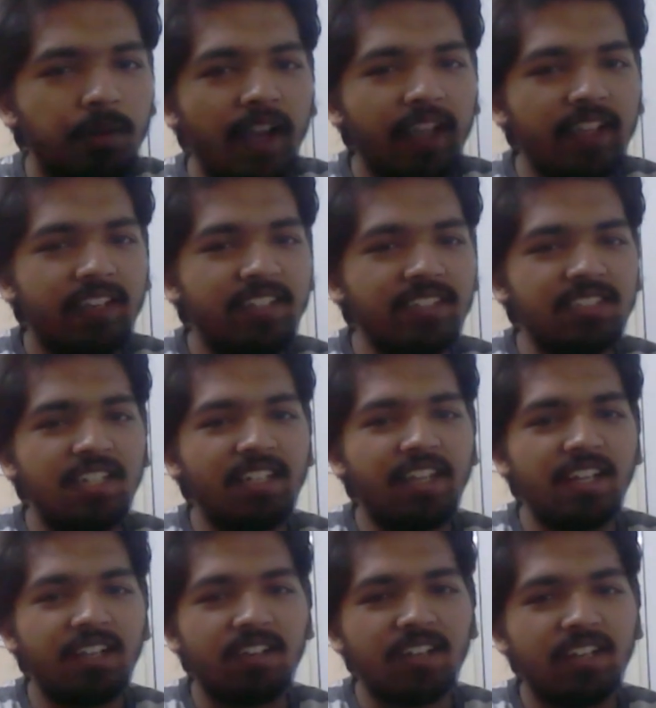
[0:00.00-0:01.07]
I can easily
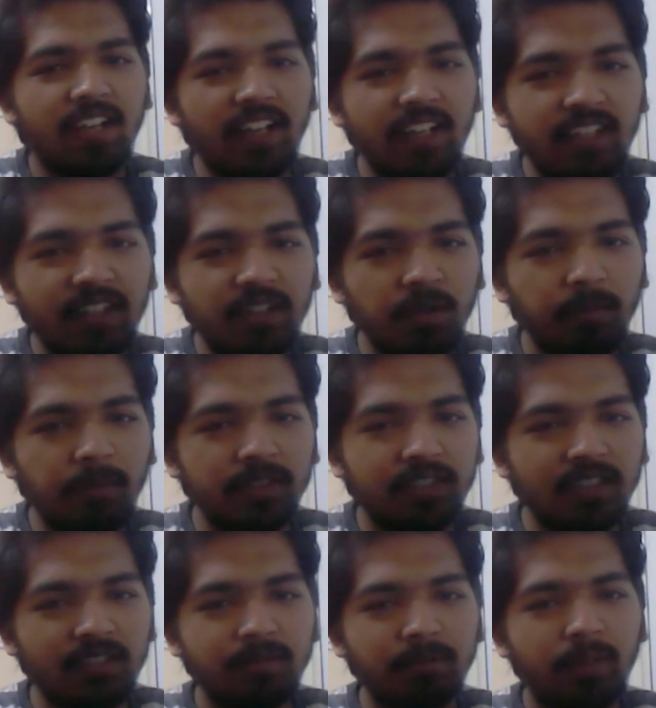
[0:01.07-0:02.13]
take on a knight, no
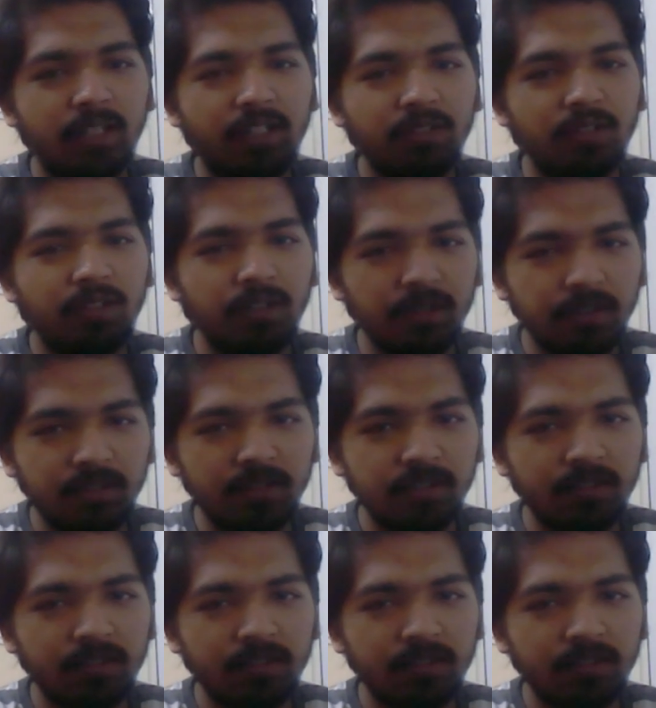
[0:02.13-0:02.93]
muscles. What you will do?